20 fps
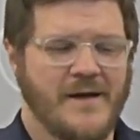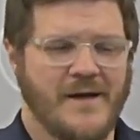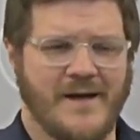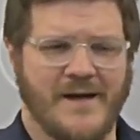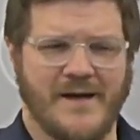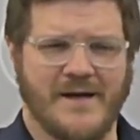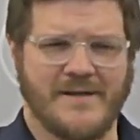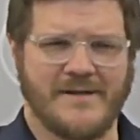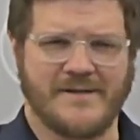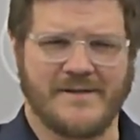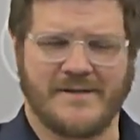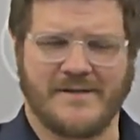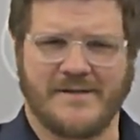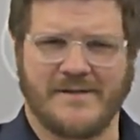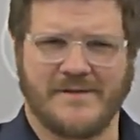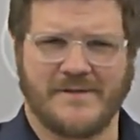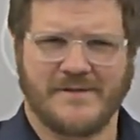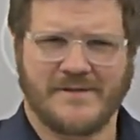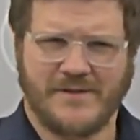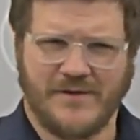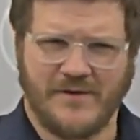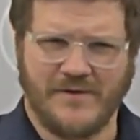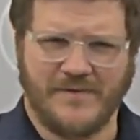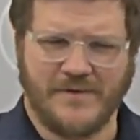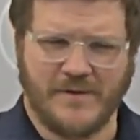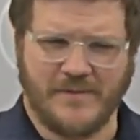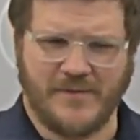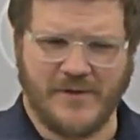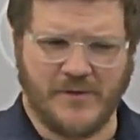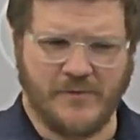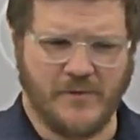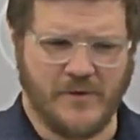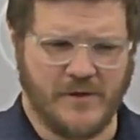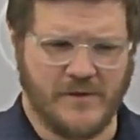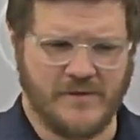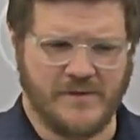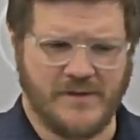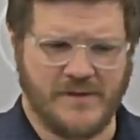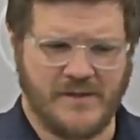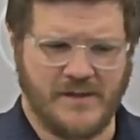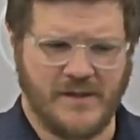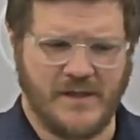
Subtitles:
And sorry for the big word,